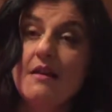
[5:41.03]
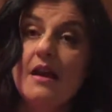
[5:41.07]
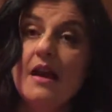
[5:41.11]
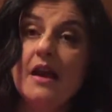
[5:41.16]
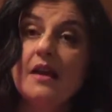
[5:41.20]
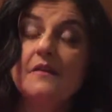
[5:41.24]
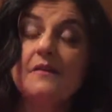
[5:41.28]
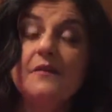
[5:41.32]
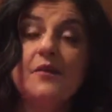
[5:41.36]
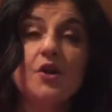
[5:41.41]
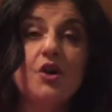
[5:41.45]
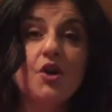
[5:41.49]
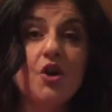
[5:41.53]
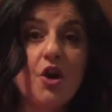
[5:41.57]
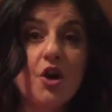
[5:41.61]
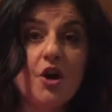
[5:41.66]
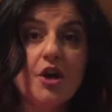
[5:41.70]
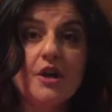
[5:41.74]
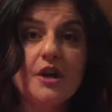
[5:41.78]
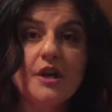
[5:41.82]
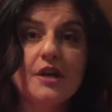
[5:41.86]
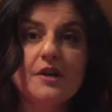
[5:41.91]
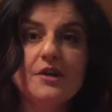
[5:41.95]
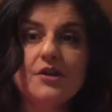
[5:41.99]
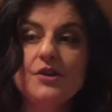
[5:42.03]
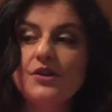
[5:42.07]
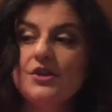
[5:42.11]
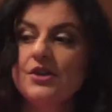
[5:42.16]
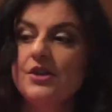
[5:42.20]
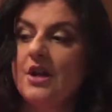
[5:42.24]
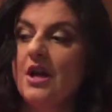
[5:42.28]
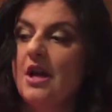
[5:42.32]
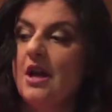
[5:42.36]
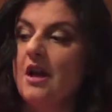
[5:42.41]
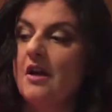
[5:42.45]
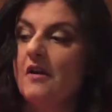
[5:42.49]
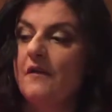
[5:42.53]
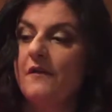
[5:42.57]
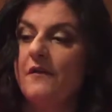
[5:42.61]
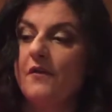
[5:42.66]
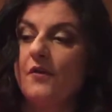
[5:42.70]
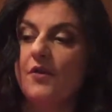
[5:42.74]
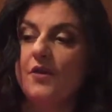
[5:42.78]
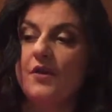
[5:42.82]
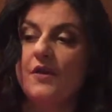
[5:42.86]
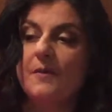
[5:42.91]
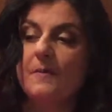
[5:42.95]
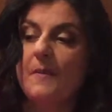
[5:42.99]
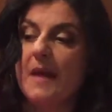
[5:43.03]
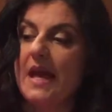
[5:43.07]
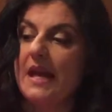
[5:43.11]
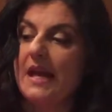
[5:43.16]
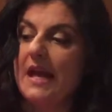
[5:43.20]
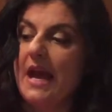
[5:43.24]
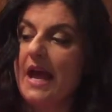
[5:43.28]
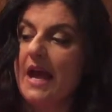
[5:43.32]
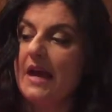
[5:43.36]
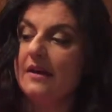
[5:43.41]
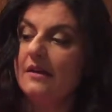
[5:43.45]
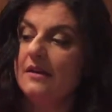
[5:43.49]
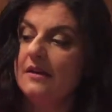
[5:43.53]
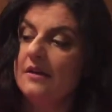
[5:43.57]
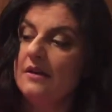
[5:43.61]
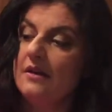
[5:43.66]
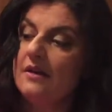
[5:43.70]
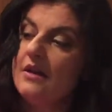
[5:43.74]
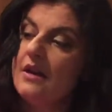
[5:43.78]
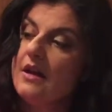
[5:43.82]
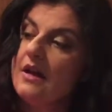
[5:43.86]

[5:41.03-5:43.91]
And for garnish, for the Manhattan,